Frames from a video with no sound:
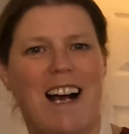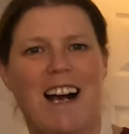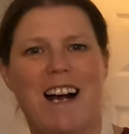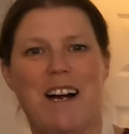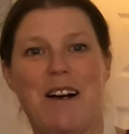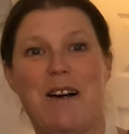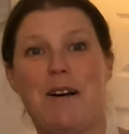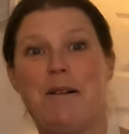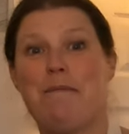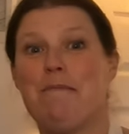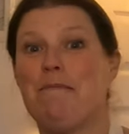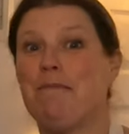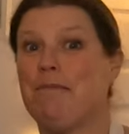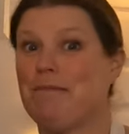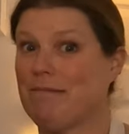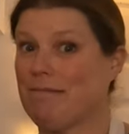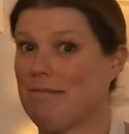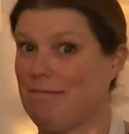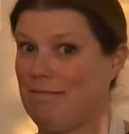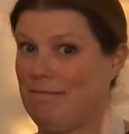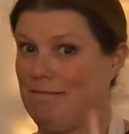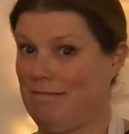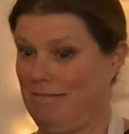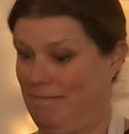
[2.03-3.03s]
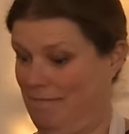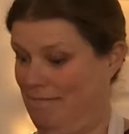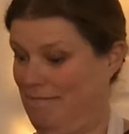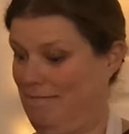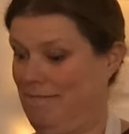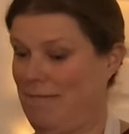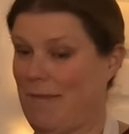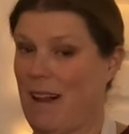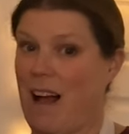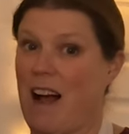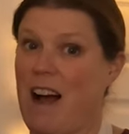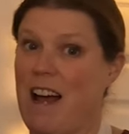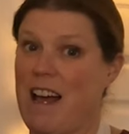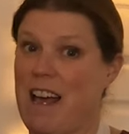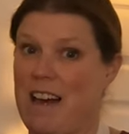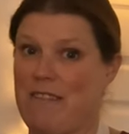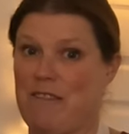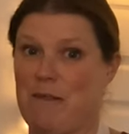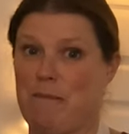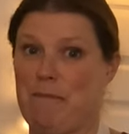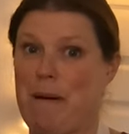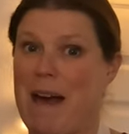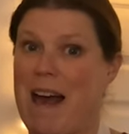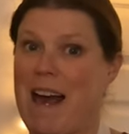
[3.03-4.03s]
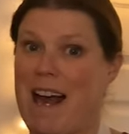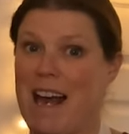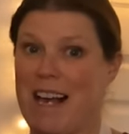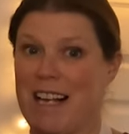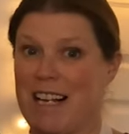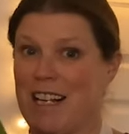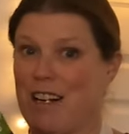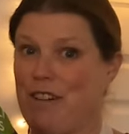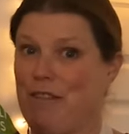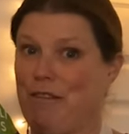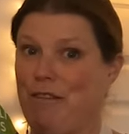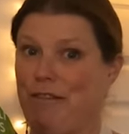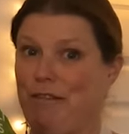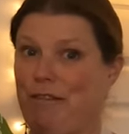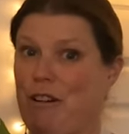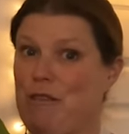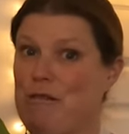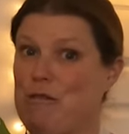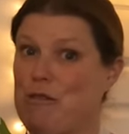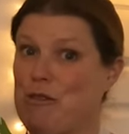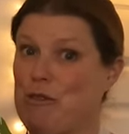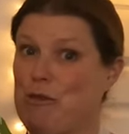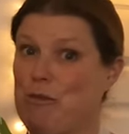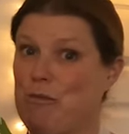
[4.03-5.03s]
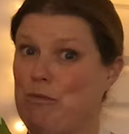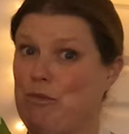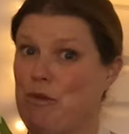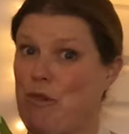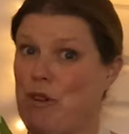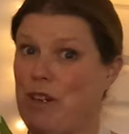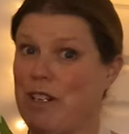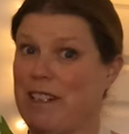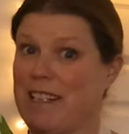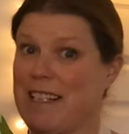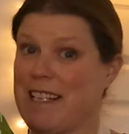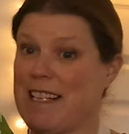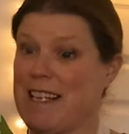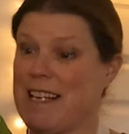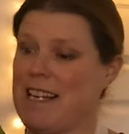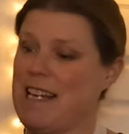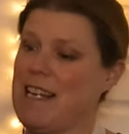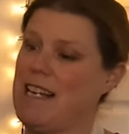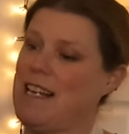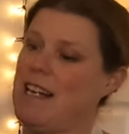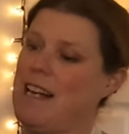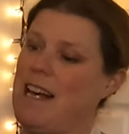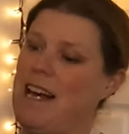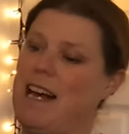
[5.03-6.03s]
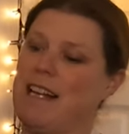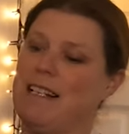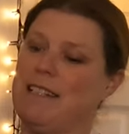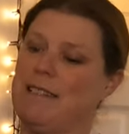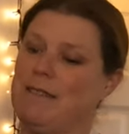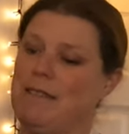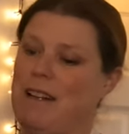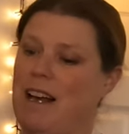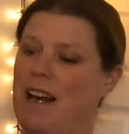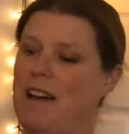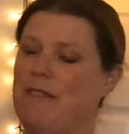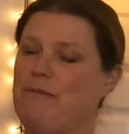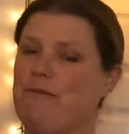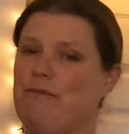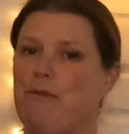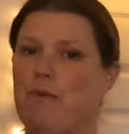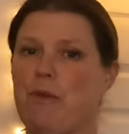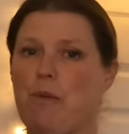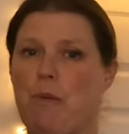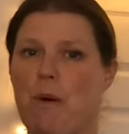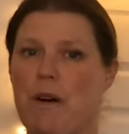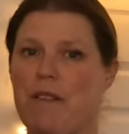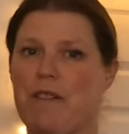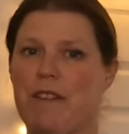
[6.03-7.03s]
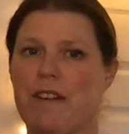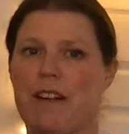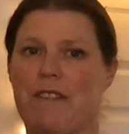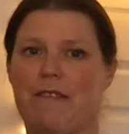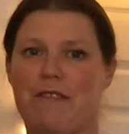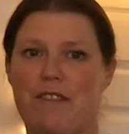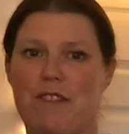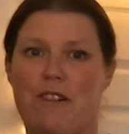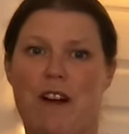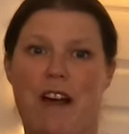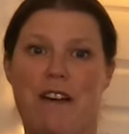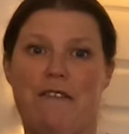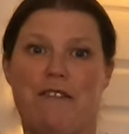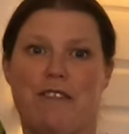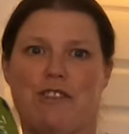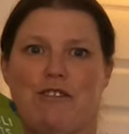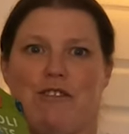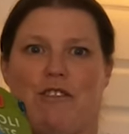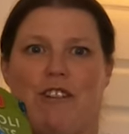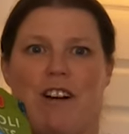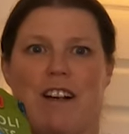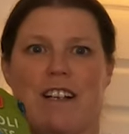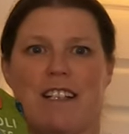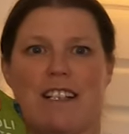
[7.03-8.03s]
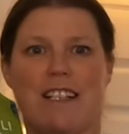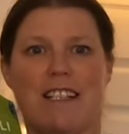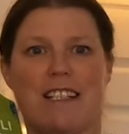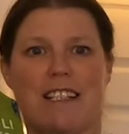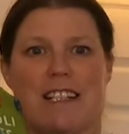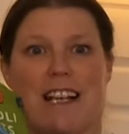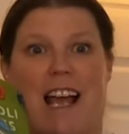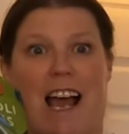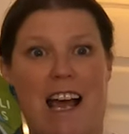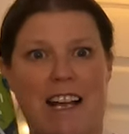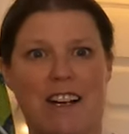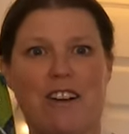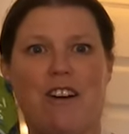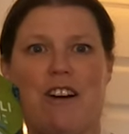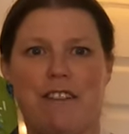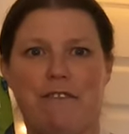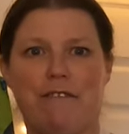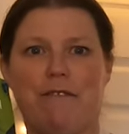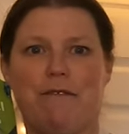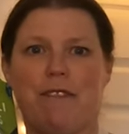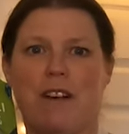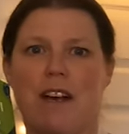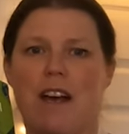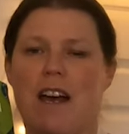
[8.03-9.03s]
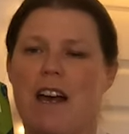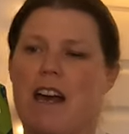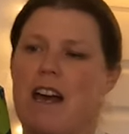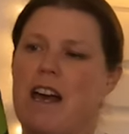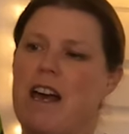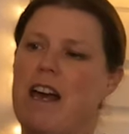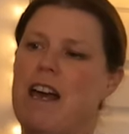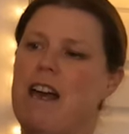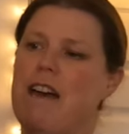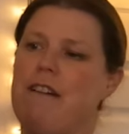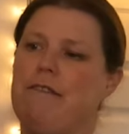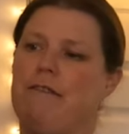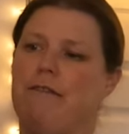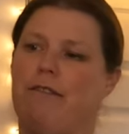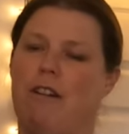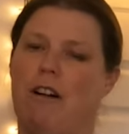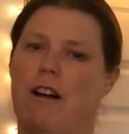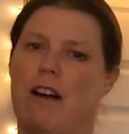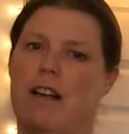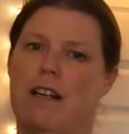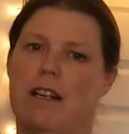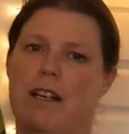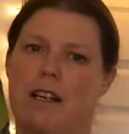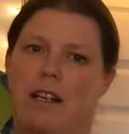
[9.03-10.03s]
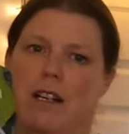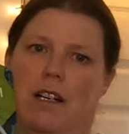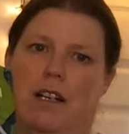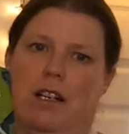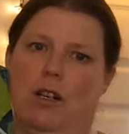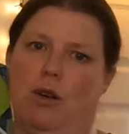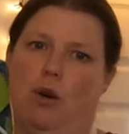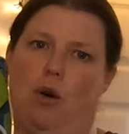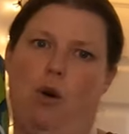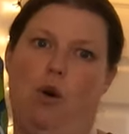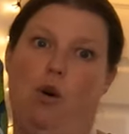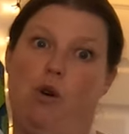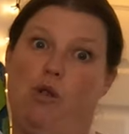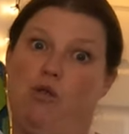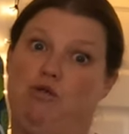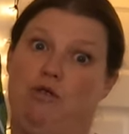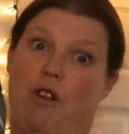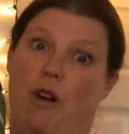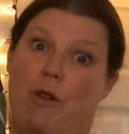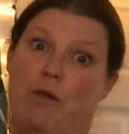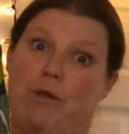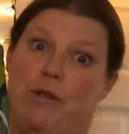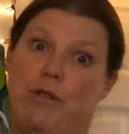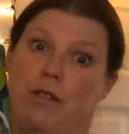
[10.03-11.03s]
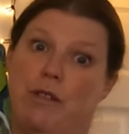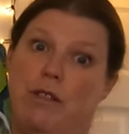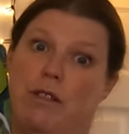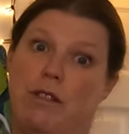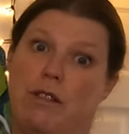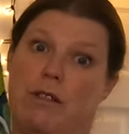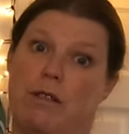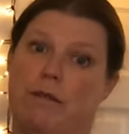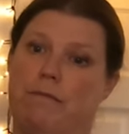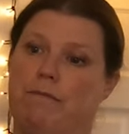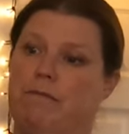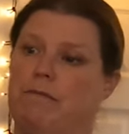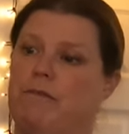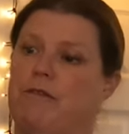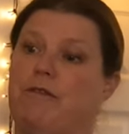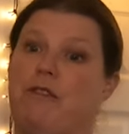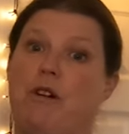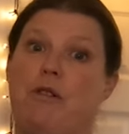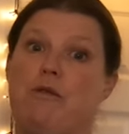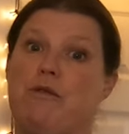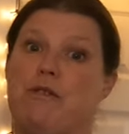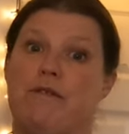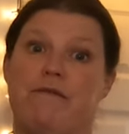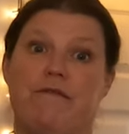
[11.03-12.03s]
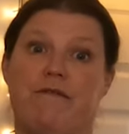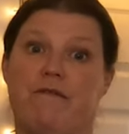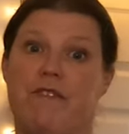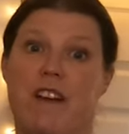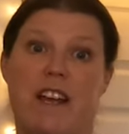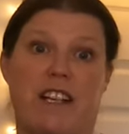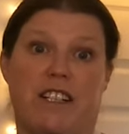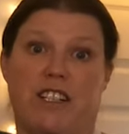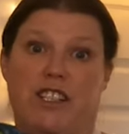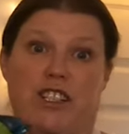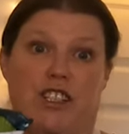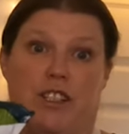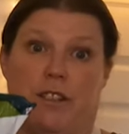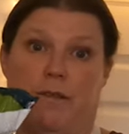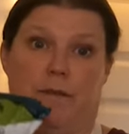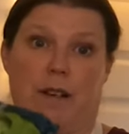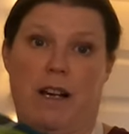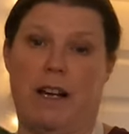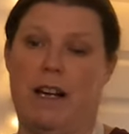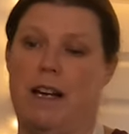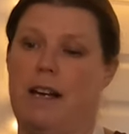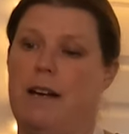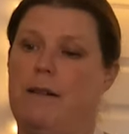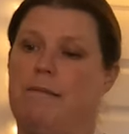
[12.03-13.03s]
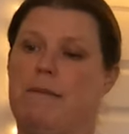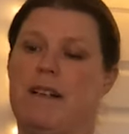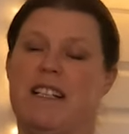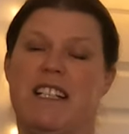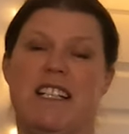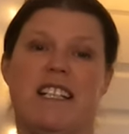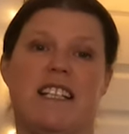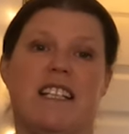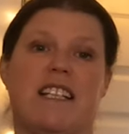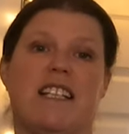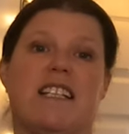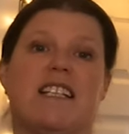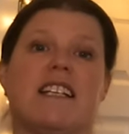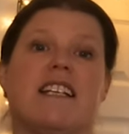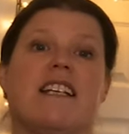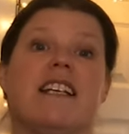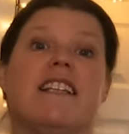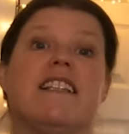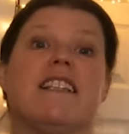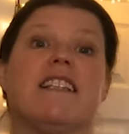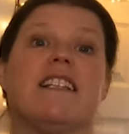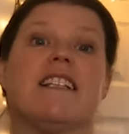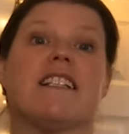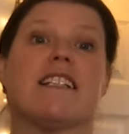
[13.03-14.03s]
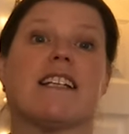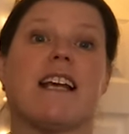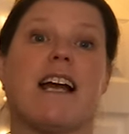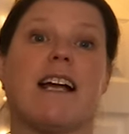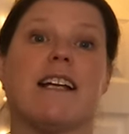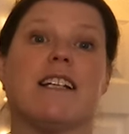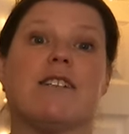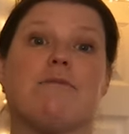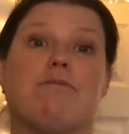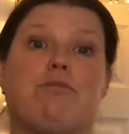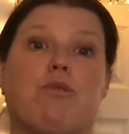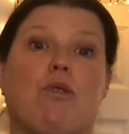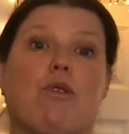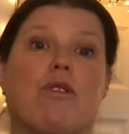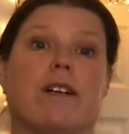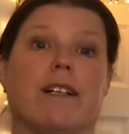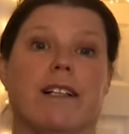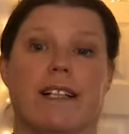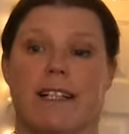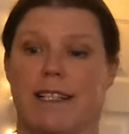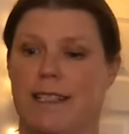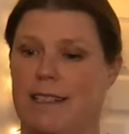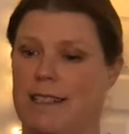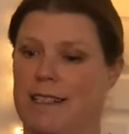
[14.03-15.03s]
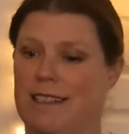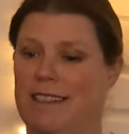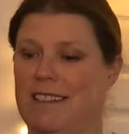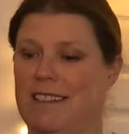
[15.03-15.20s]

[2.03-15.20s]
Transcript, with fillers: I have a bag of frozen broccoli here, and the one thing I've not ever tried is can I air fry or roast frozen veg, and in this case broccoli.